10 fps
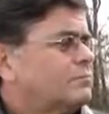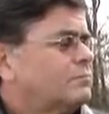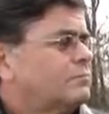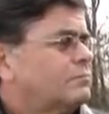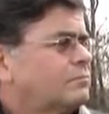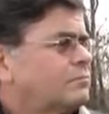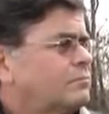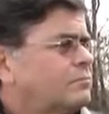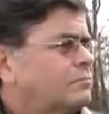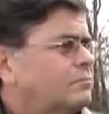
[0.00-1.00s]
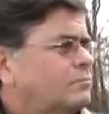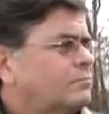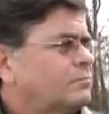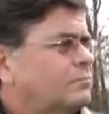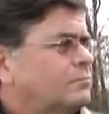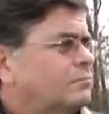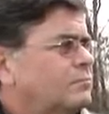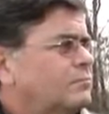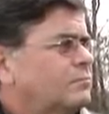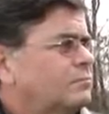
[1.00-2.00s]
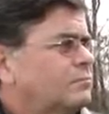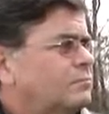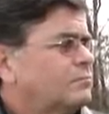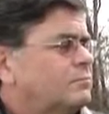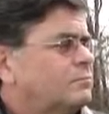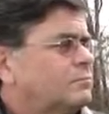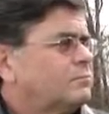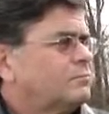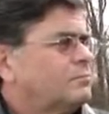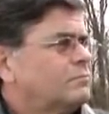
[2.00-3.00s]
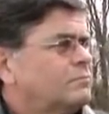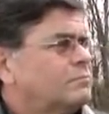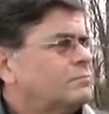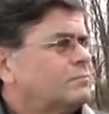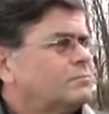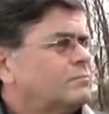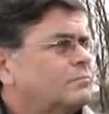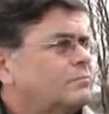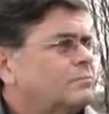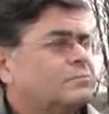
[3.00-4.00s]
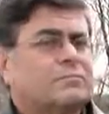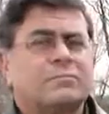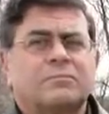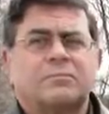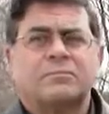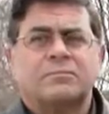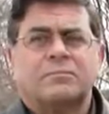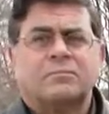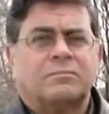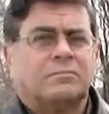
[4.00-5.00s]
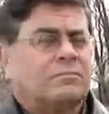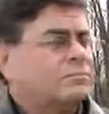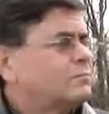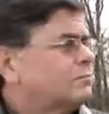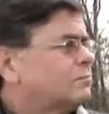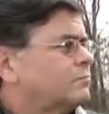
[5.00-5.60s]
[no speech]